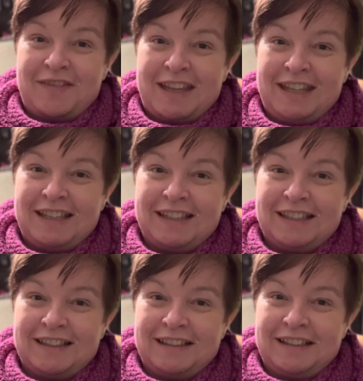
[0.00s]
think.
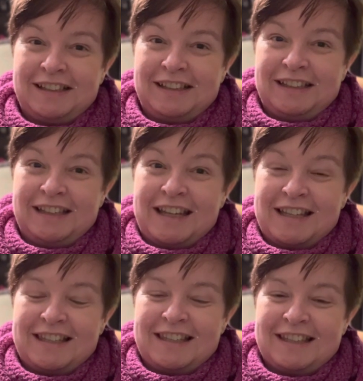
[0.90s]

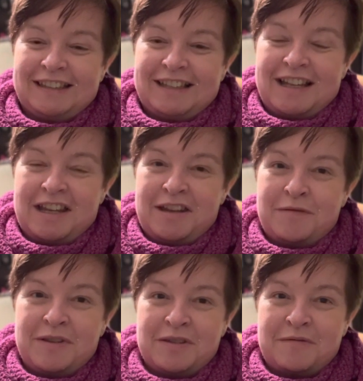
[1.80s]
Yes, I
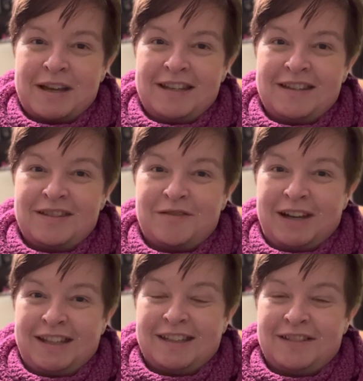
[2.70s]
was quite
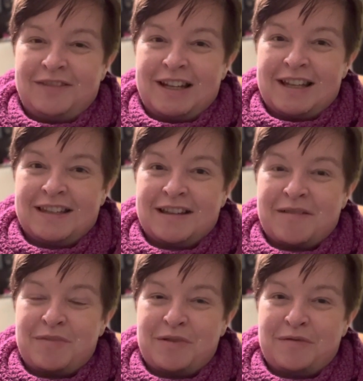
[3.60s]
distracted the last
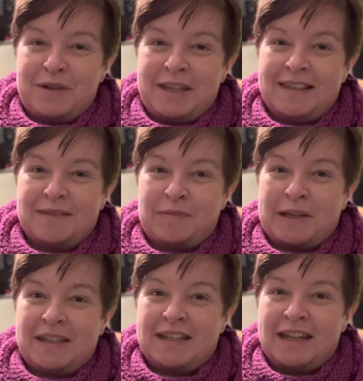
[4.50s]
couple of weeks,
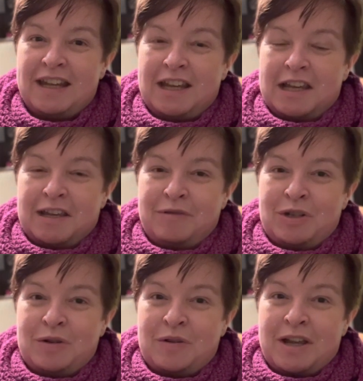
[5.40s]
but I'm
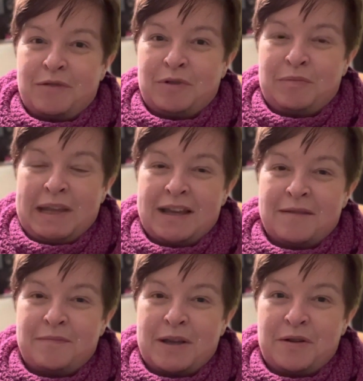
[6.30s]
sure I will pick
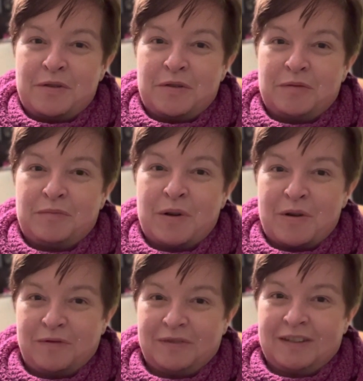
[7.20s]
up my hook more
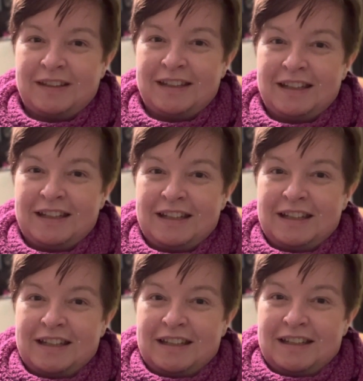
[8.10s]
often
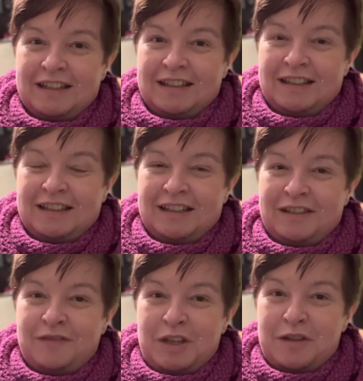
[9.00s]

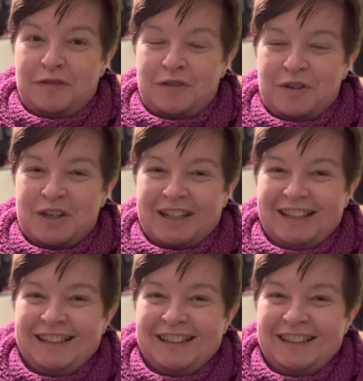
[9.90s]
in the near future.